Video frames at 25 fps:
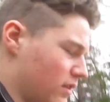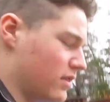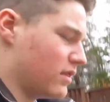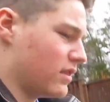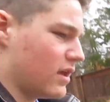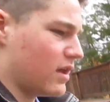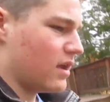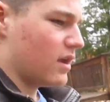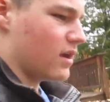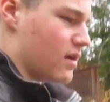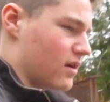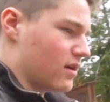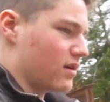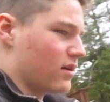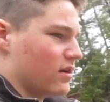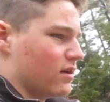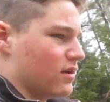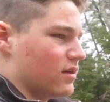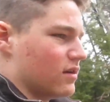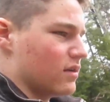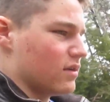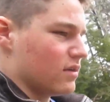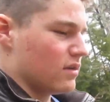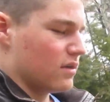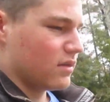in there.
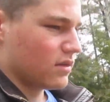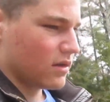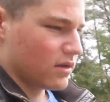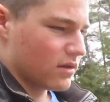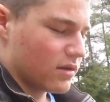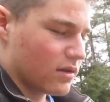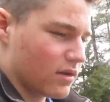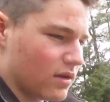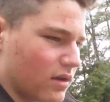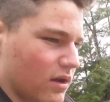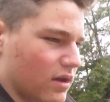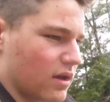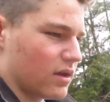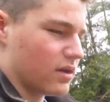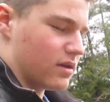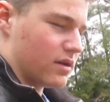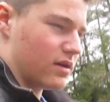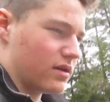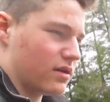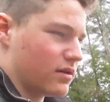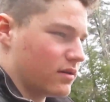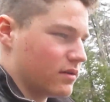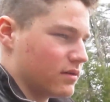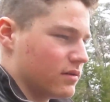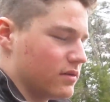
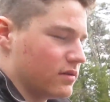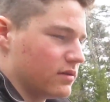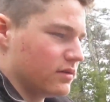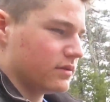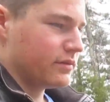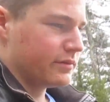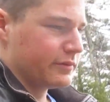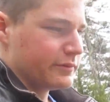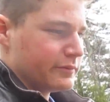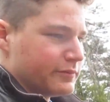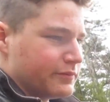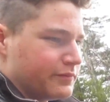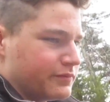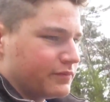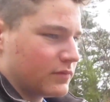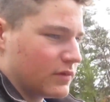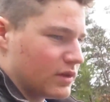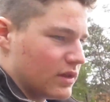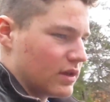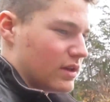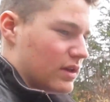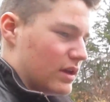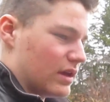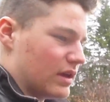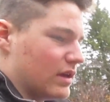Uh,
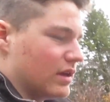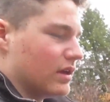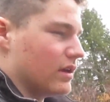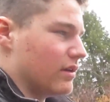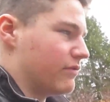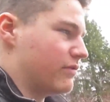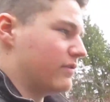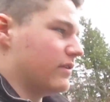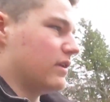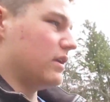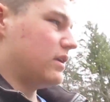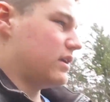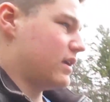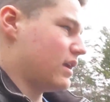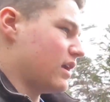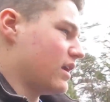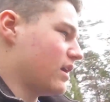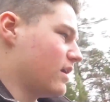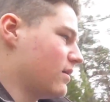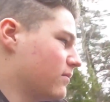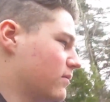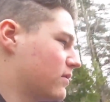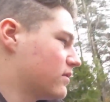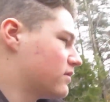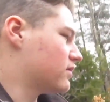if they
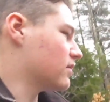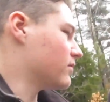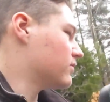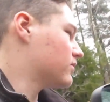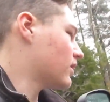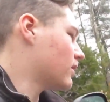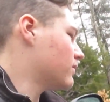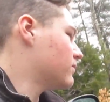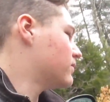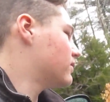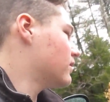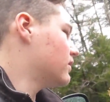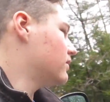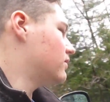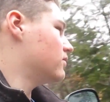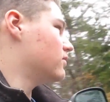came, cause sometimes they